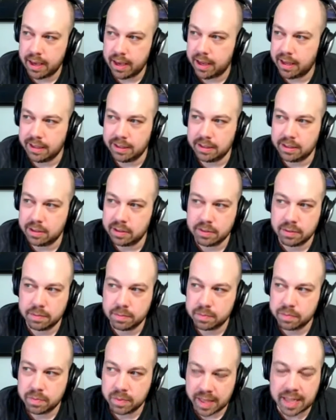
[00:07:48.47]
and
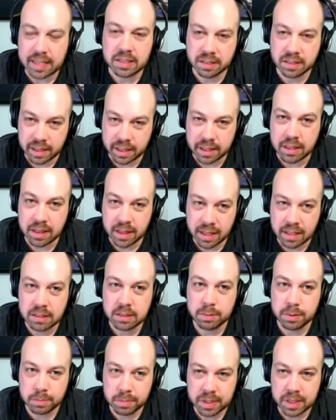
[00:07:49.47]
that's like
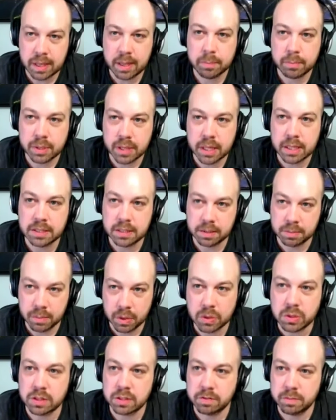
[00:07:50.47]
that's been
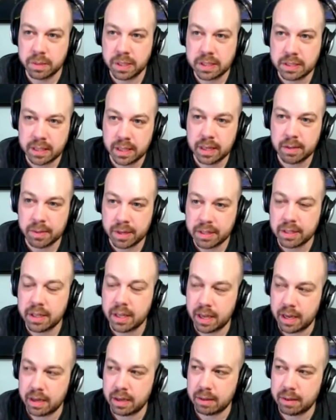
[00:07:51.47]
monopolizing most of my time.
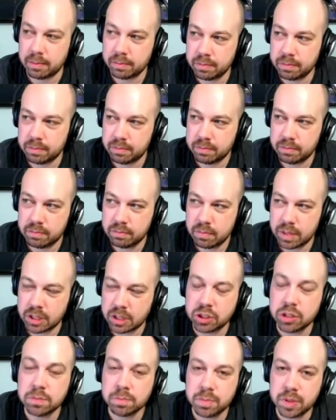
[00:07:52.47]
I, I, uh, um,
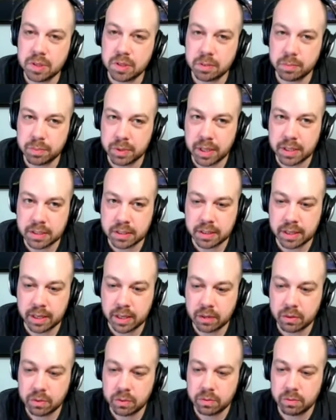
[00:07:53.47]
I shouldn't be surprised
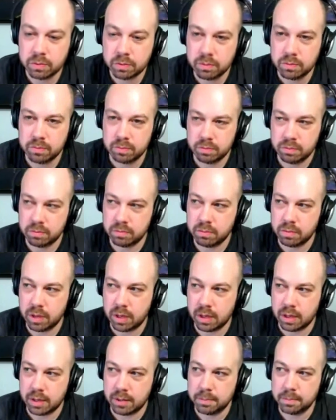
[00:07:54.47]
at how
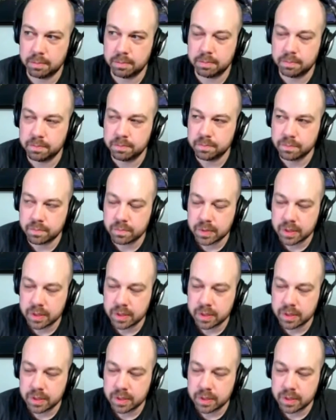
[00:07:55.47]
um,